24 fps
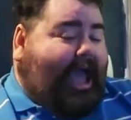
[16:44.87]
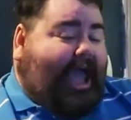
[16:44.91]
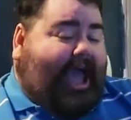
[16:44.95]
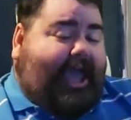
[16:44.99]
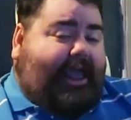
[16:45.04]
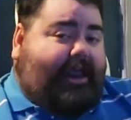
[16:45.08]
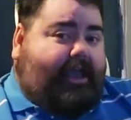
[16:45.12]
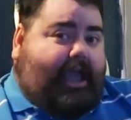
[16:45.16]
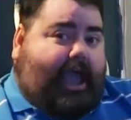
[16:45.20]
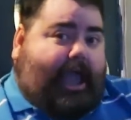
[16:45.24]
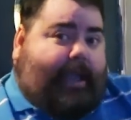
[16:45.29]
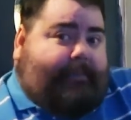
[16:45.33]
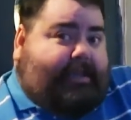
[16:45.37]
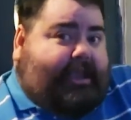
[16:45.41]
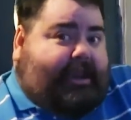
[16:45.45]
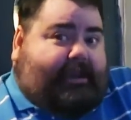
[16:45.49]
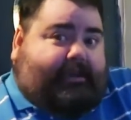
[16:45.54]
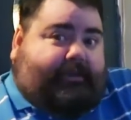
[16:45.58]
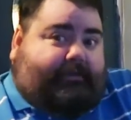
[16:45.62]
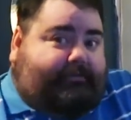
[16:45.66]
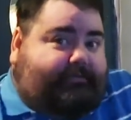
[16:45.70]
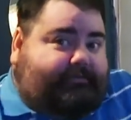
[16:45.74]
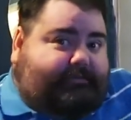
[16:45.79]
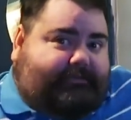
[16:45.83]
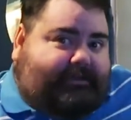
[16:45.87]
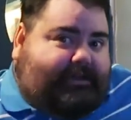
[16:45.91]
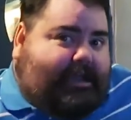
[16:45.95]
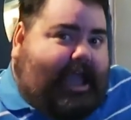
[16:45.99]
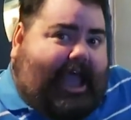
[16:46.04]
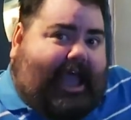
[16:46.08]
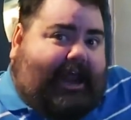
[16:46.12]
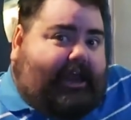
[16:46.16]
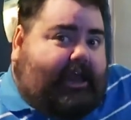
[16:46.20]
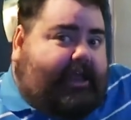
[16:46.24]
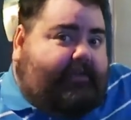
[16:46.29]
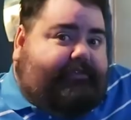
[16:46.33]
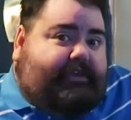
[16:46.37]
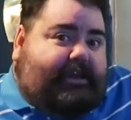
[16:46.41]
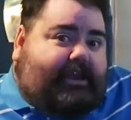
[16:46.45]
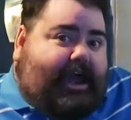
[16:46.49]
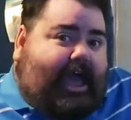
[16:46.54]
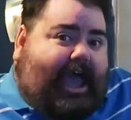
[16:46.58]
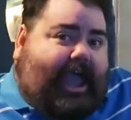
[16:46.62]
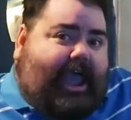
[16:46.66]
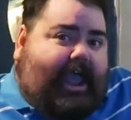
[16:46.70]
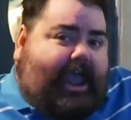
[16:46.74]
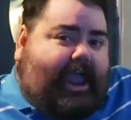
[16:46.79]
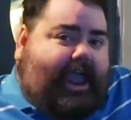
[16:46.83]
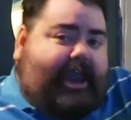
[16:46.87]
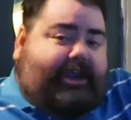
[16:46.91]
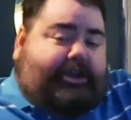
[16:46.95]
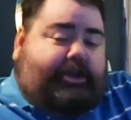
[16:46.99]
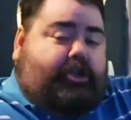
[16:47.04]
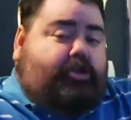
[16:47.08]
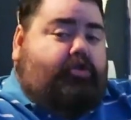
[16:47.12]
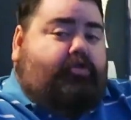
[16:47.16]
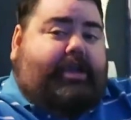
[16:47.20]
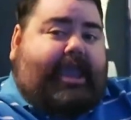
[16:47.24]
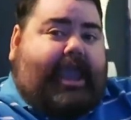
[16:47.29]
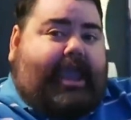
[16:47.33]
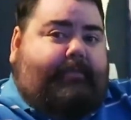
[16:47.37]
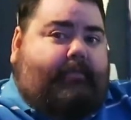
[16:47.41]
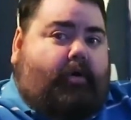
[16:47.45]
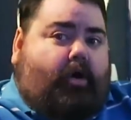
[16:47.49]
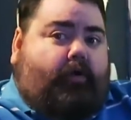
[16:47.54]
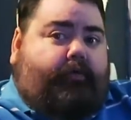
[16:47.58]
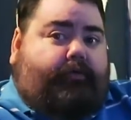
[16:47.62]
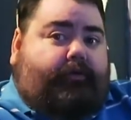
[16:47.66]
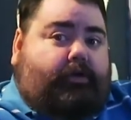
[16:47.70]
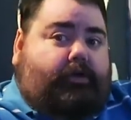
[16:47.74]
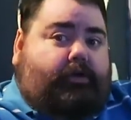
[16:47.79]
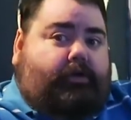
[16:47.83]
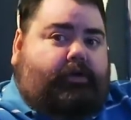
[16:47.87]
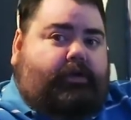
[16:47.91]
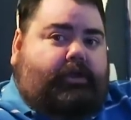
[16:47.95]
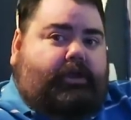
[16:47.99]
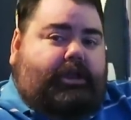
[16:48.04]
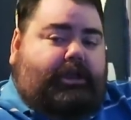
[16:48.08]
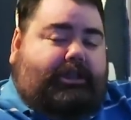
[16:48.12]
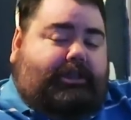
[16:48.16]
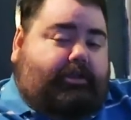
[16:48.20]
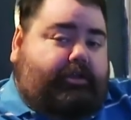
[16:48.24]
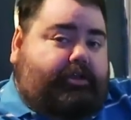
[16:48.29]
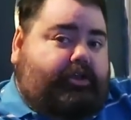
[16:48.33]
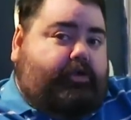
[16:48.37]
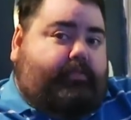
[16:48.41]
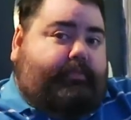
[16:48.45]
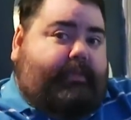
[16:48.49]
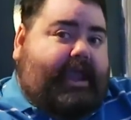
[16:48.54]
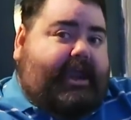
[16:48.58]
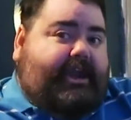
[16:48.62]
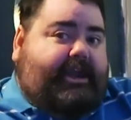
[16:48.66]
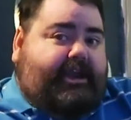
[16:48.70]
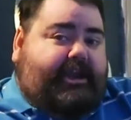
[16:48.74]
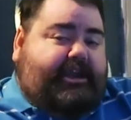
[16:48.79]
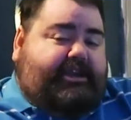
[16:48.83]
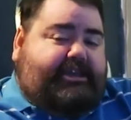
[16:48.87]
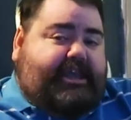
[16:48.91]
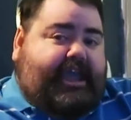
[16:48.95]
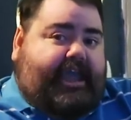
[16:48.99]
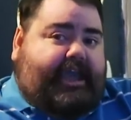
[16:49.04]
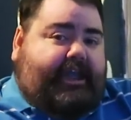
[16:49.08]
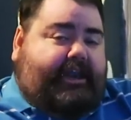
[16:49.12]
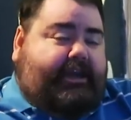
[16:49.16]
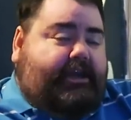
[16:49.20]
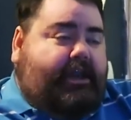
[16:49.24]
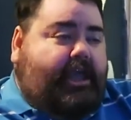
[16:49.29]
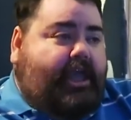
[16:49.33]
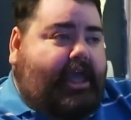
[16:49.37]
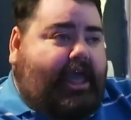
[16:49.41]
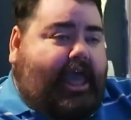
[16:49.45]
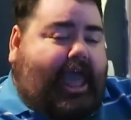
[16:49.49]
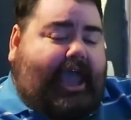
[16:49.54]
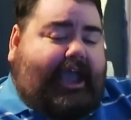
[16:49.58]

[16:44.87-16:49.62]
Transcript: I, I mean, I loved it. I, and you came over, so mm-hmm. you made it a 10.